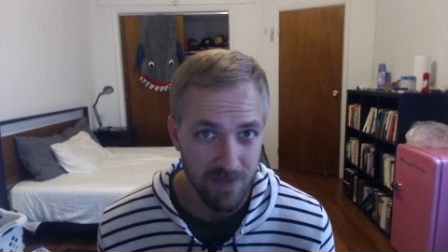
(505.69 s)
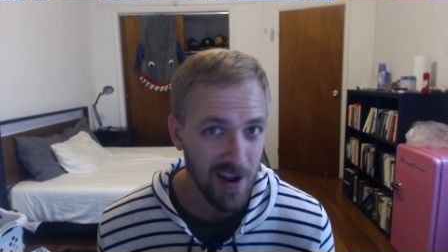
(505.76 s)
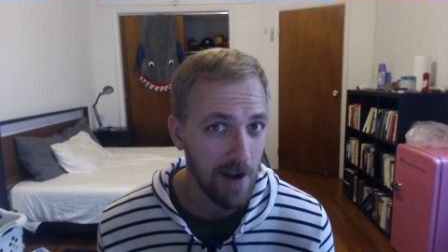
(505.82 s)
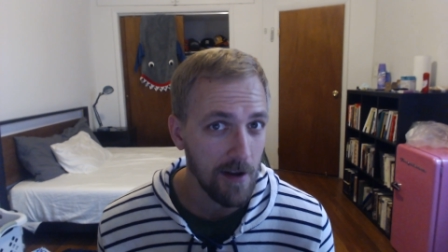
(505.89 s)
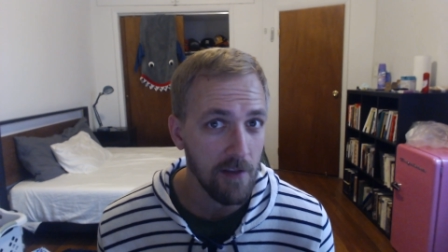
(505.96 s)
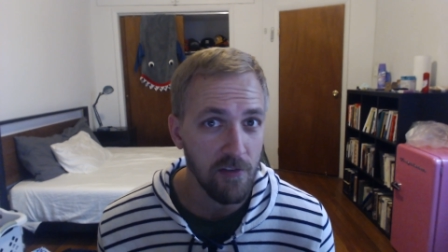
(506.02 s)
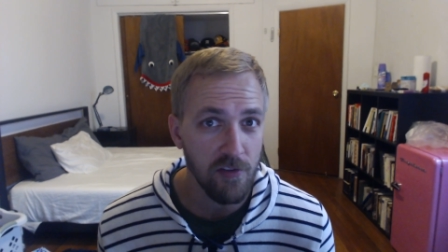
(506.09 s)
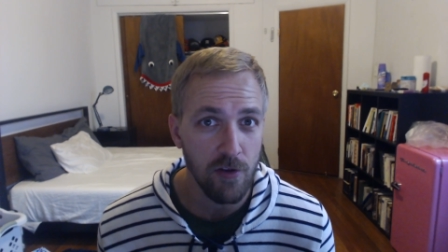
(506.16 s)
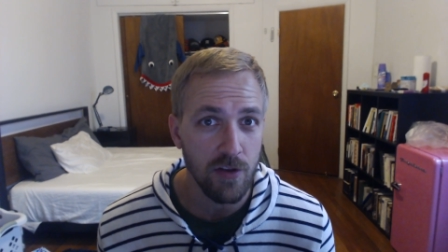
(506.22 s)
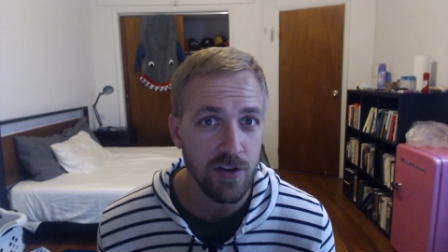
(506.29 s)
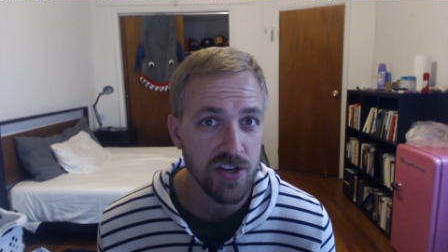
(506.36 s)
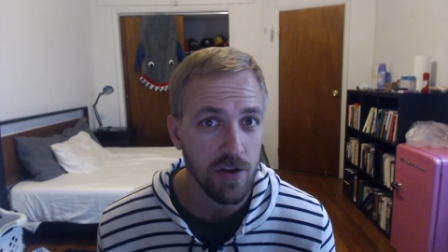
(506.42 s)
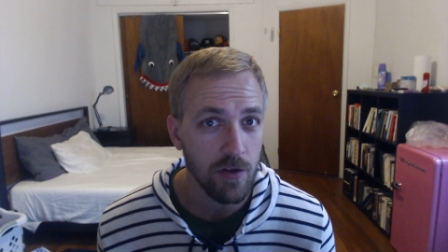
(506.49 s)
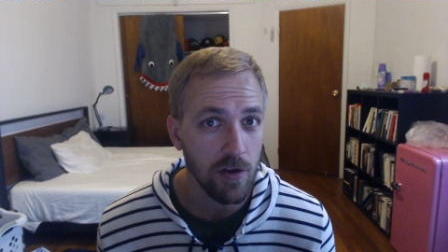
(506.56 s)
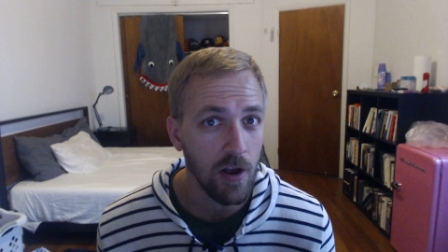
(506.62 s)
Not necessarily
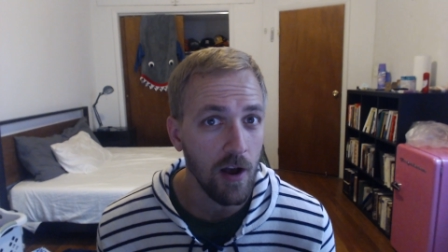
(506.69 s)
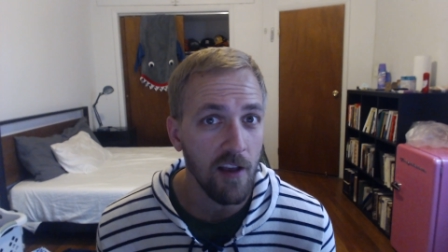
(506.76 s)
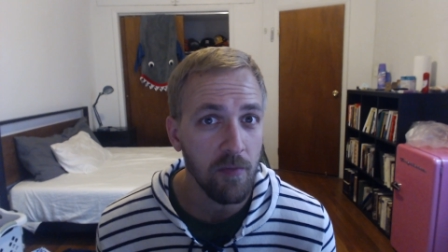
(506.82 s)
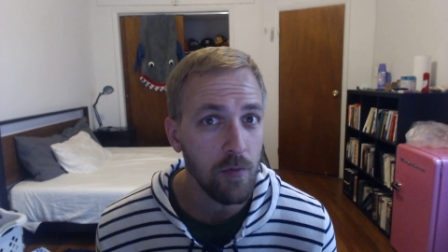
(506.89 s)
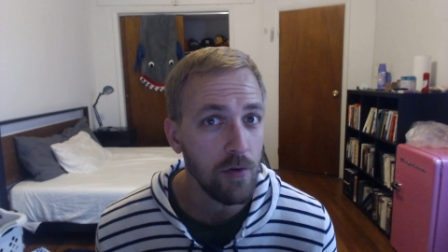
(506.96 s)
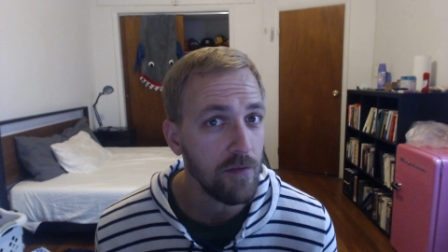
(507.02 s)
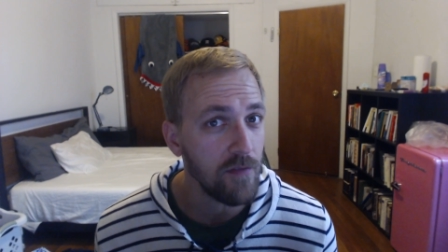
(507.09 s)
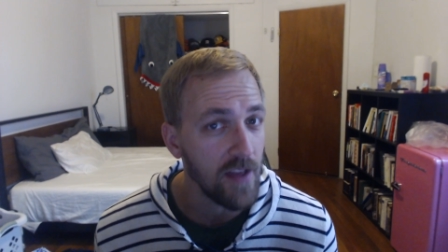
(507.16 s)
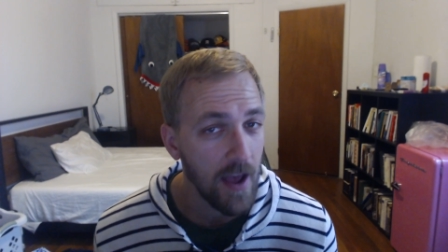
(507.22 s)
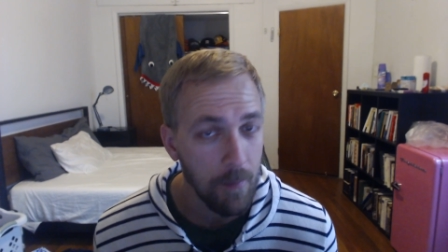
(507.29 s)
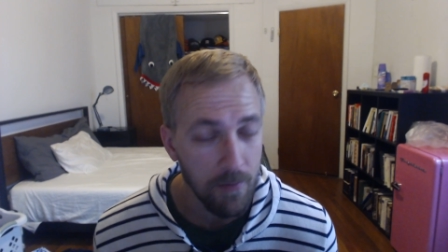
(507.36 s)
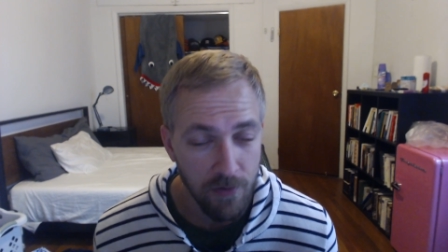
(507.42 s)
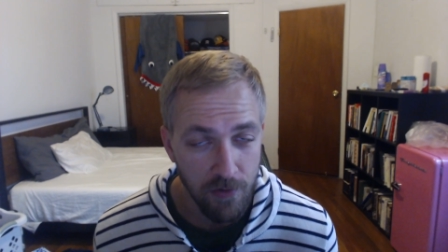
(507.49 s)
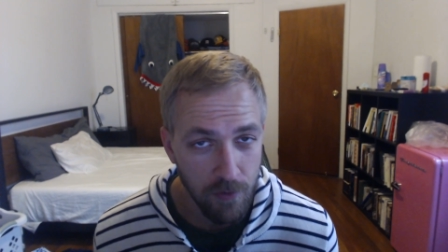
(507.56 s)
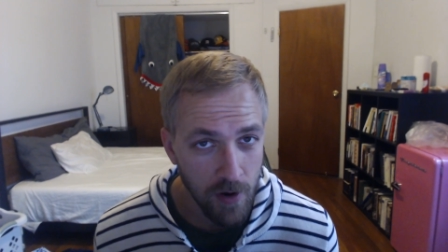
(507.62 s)
share the gospel, if that
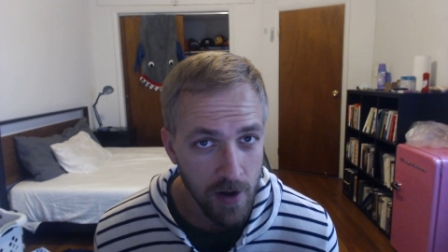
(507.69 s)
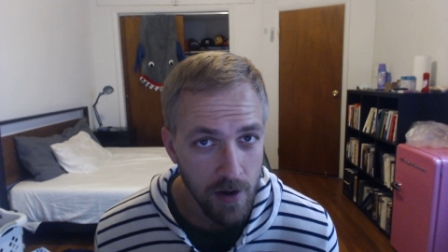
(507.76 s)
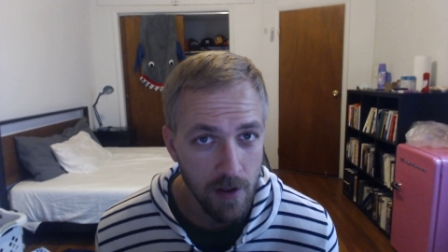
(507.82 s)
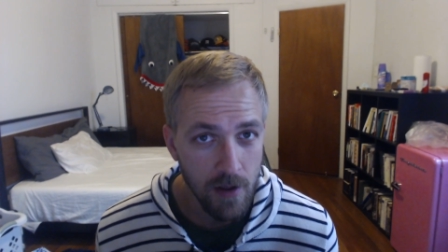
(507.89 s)
happens, great,